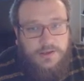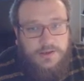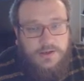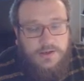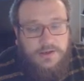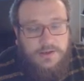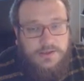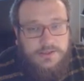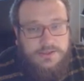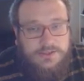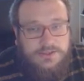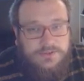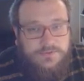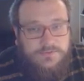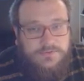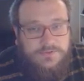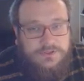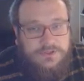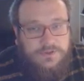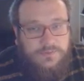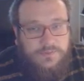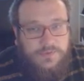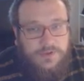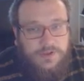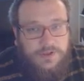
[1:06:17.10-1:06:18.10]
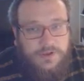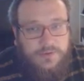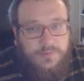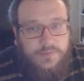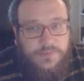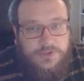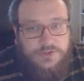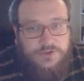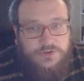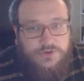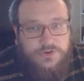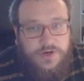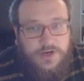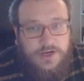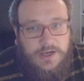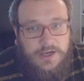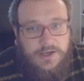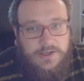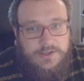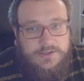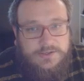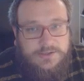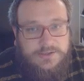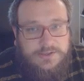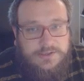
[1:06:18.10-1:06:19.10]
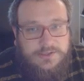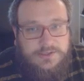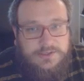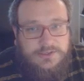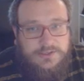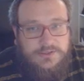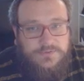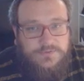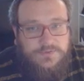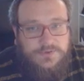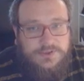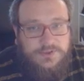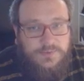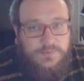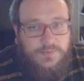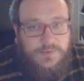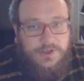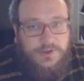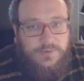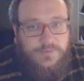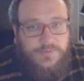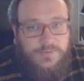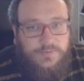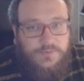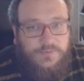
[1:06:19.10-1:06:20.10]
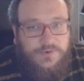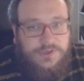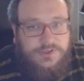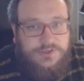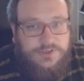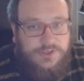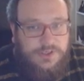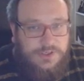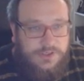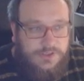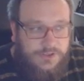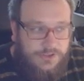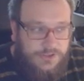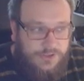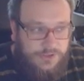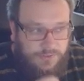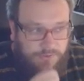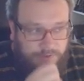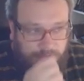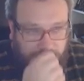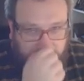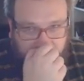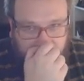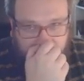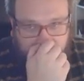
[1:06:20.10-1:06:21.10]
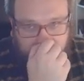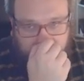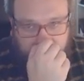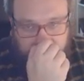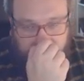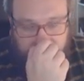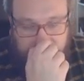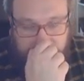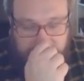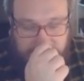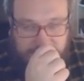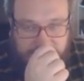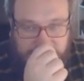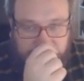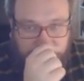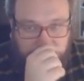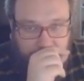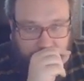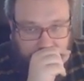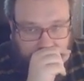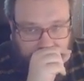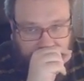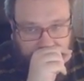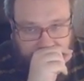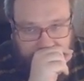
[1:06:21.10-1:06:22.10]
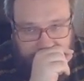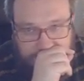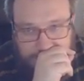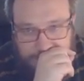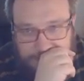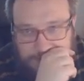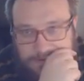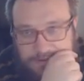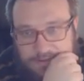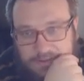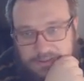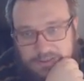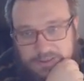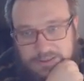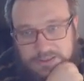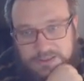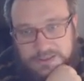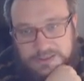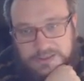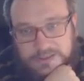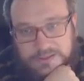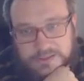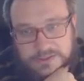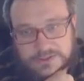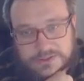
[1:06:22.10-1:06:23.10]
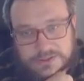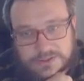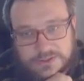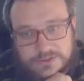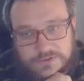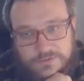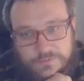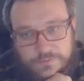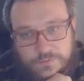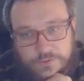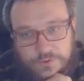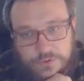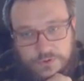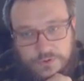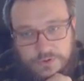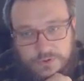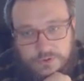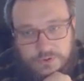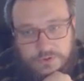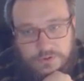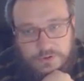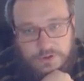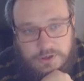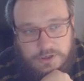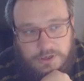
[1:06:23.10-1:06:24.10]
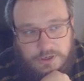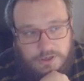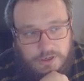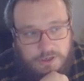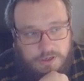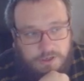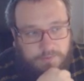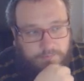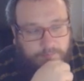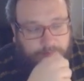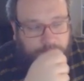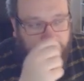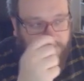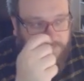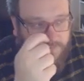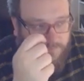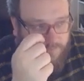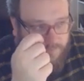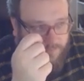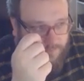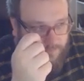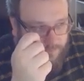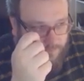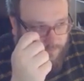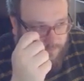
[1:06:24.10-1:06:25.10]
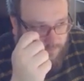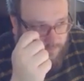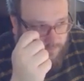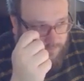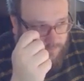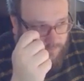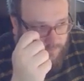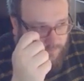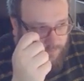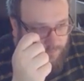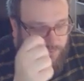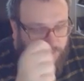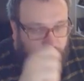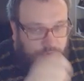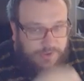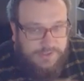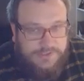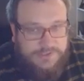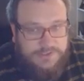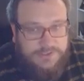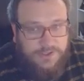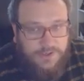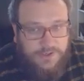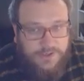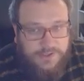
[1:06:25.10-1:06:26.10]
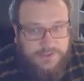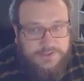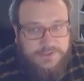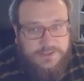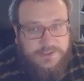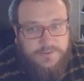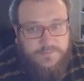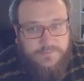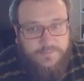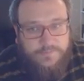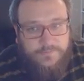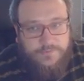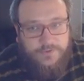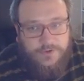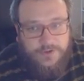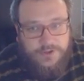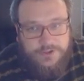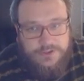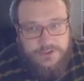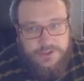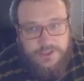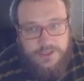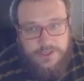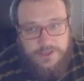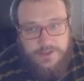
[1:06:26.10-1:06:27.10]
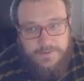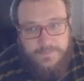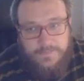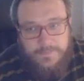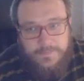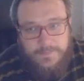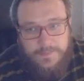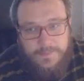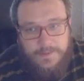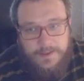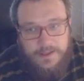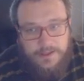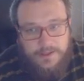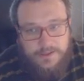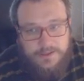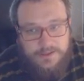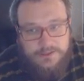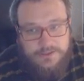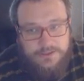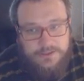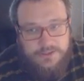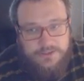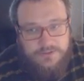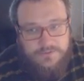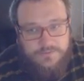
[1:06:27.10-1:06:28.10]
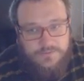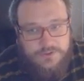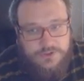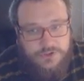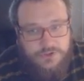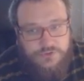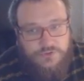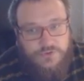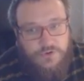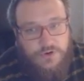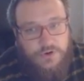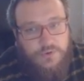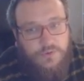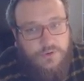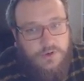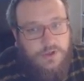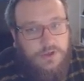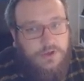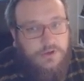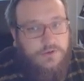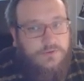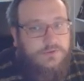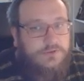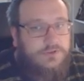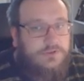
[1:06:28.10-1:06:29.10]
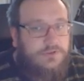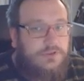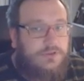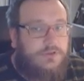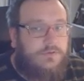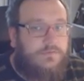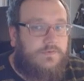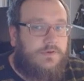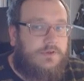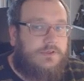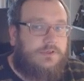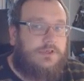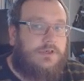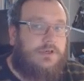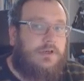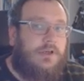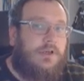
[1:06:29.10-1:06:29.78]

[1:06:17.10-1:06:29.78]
This is for something that can be dragged. This is for something that can be written into an input, text input box. This is for resizing vertically, and this is scrolling horizontally and vertically.